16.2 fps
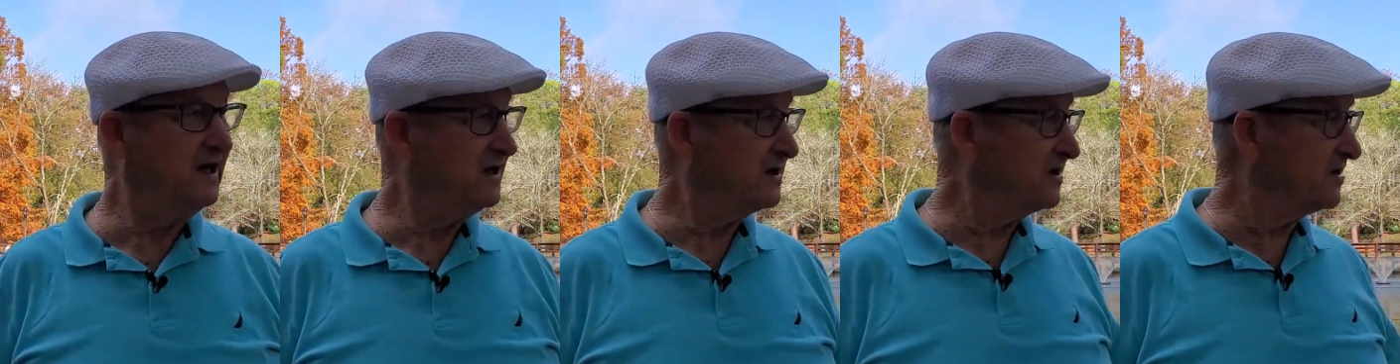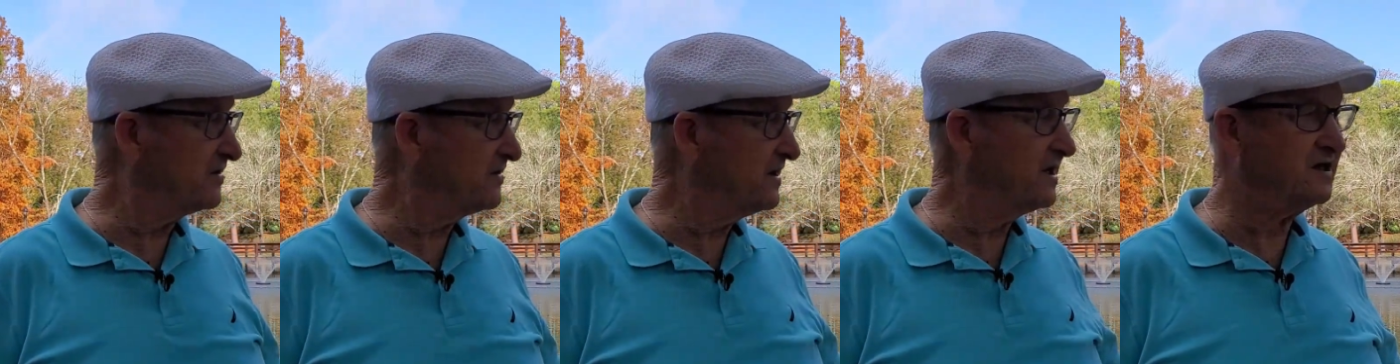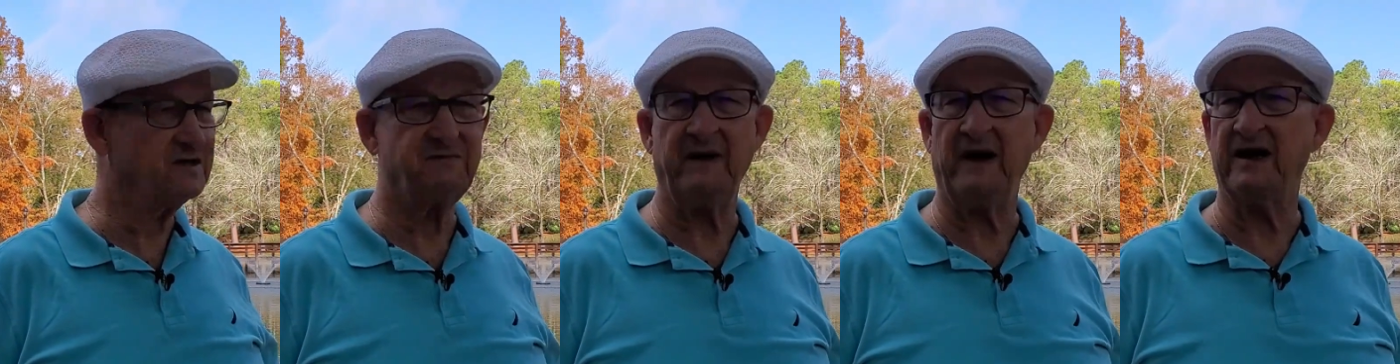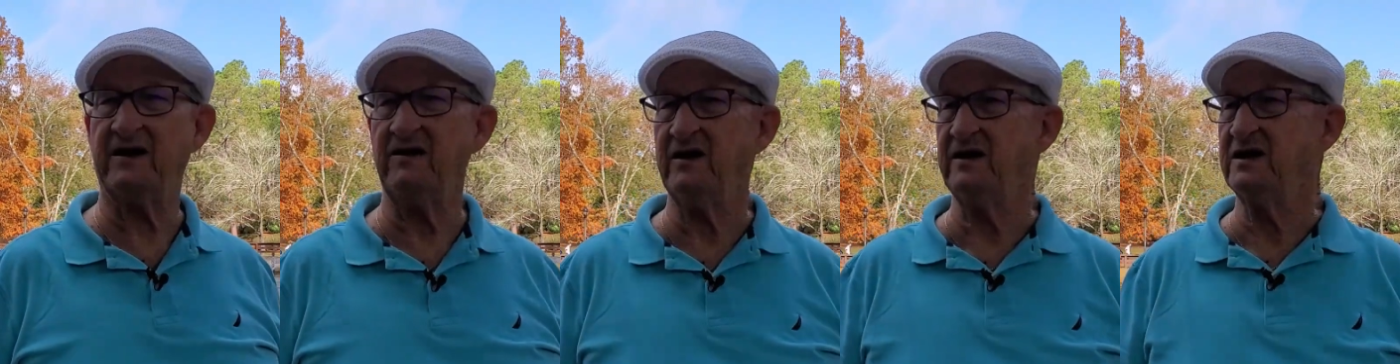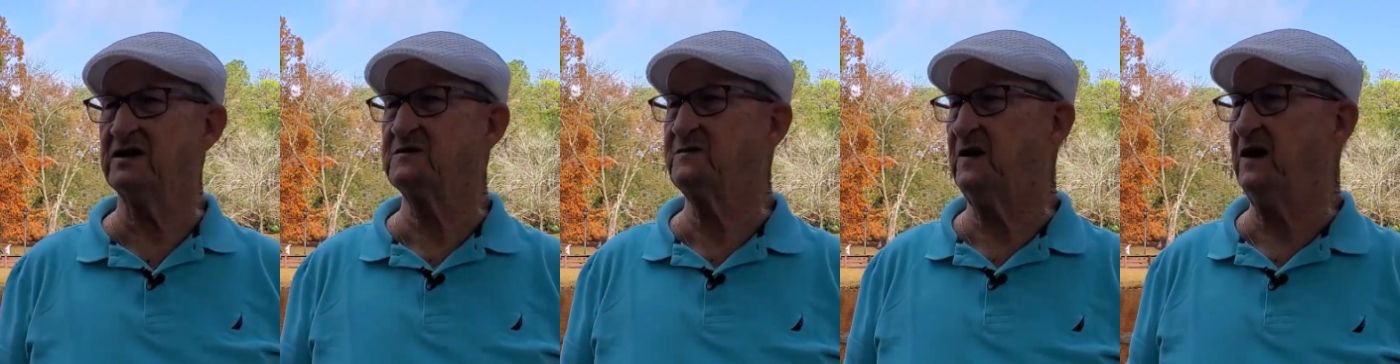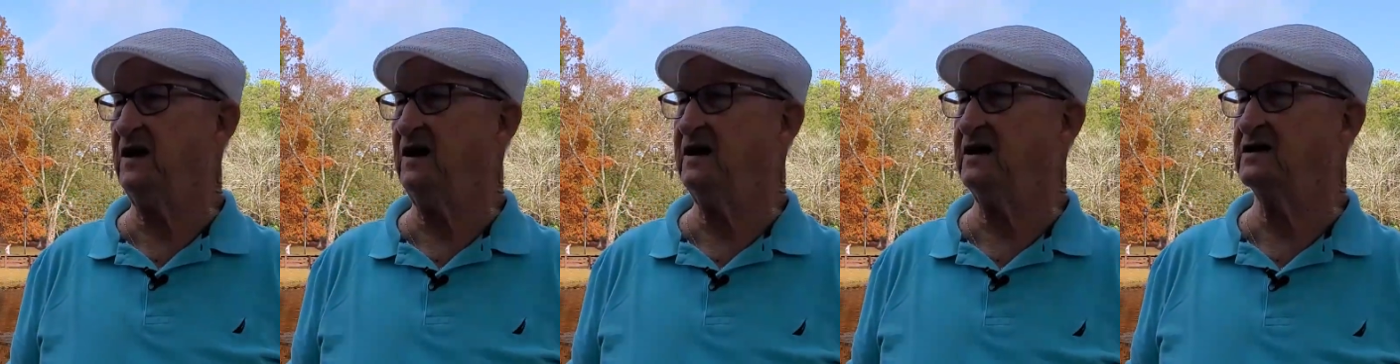Little ducks back here in this
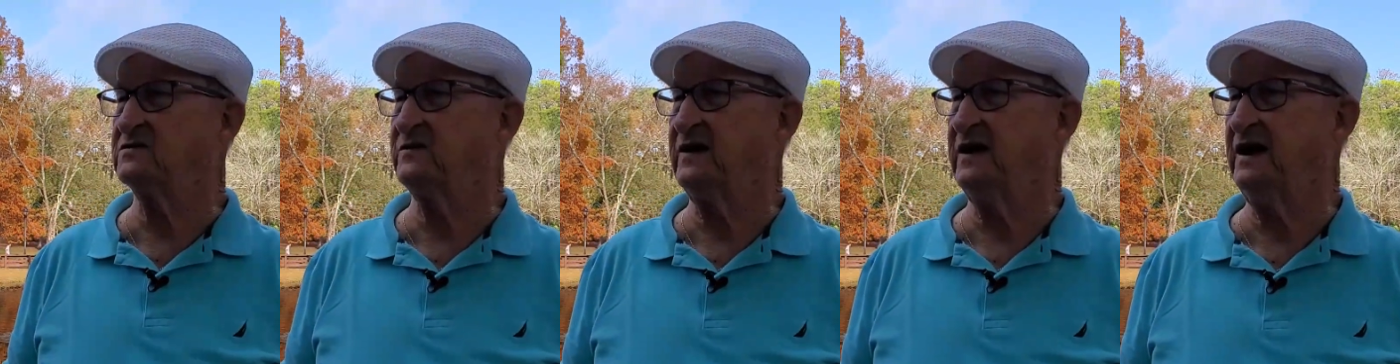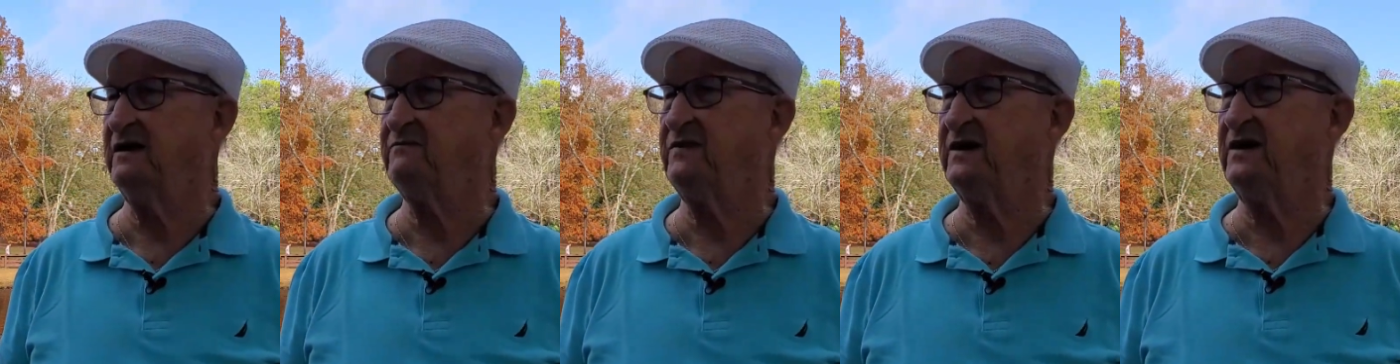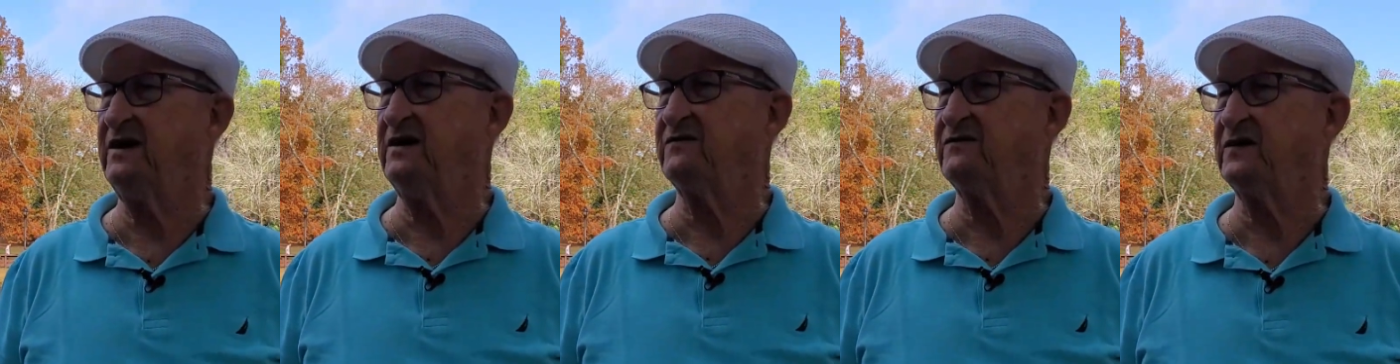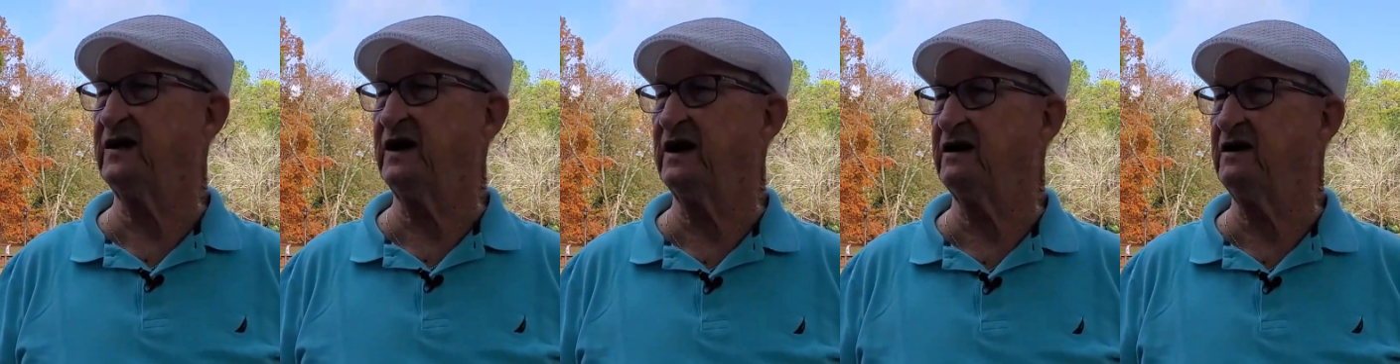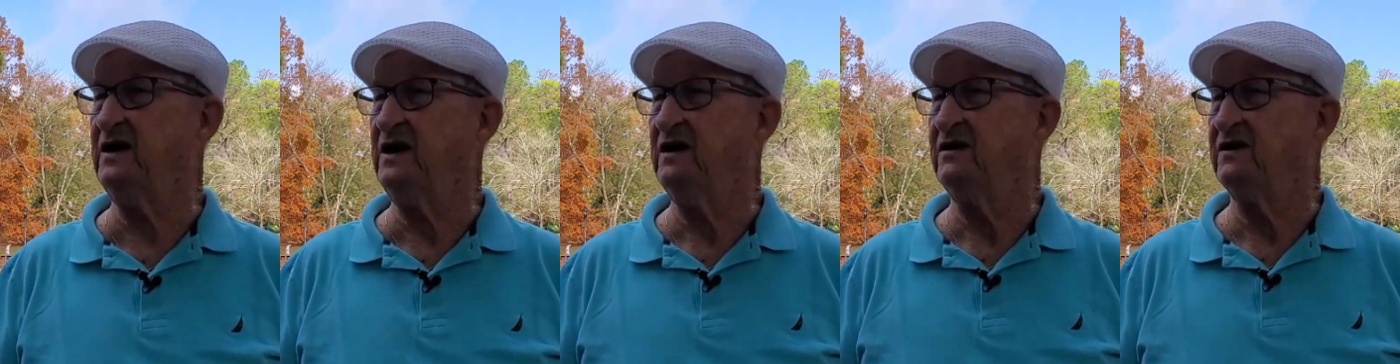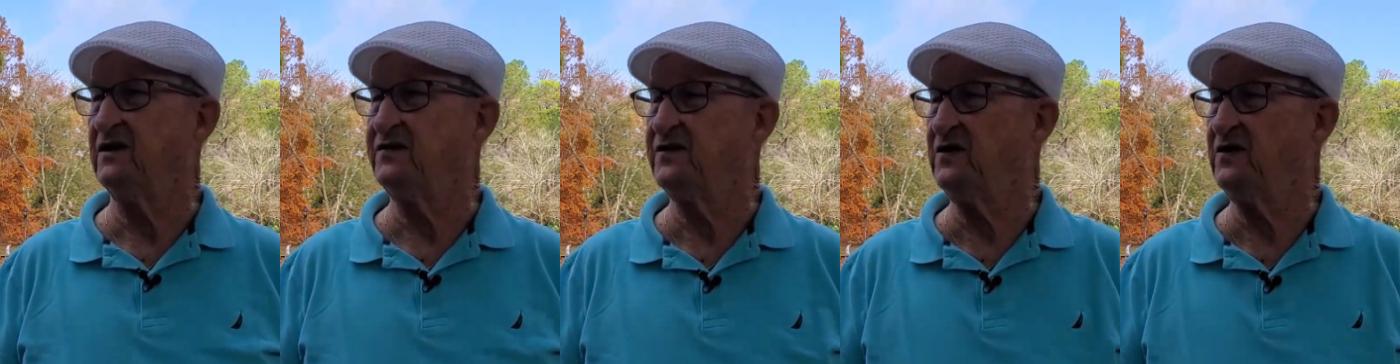pond, as we have been here for now
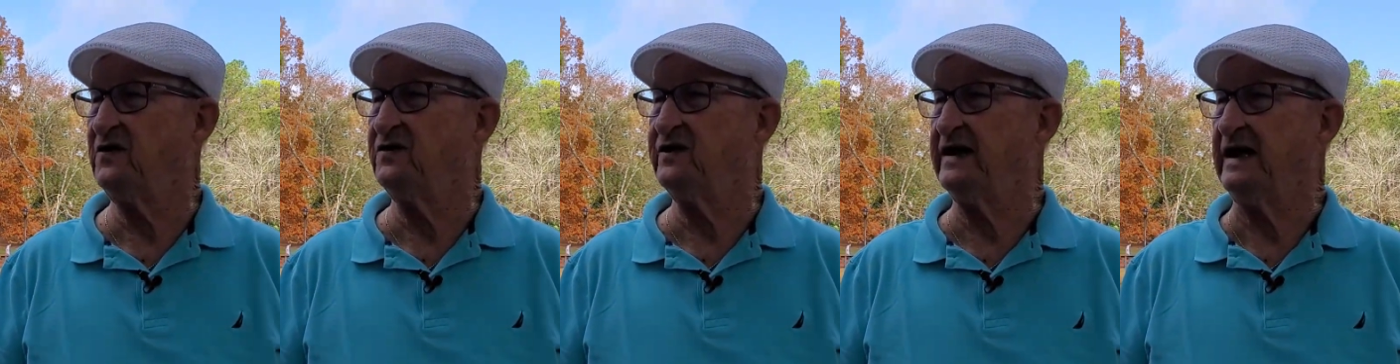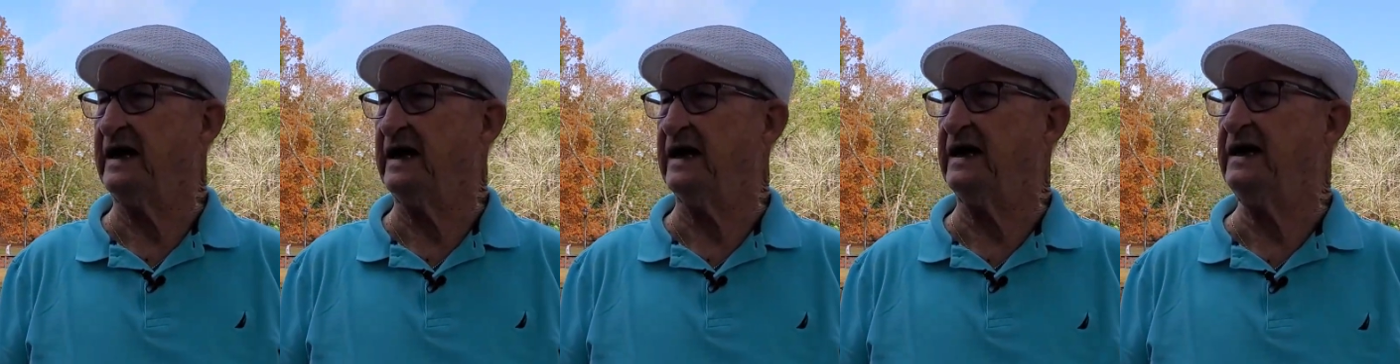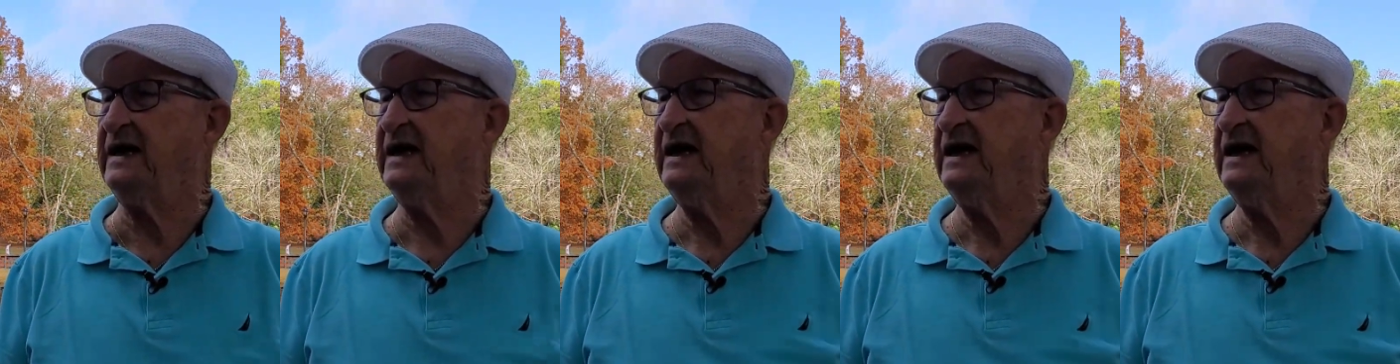the third day.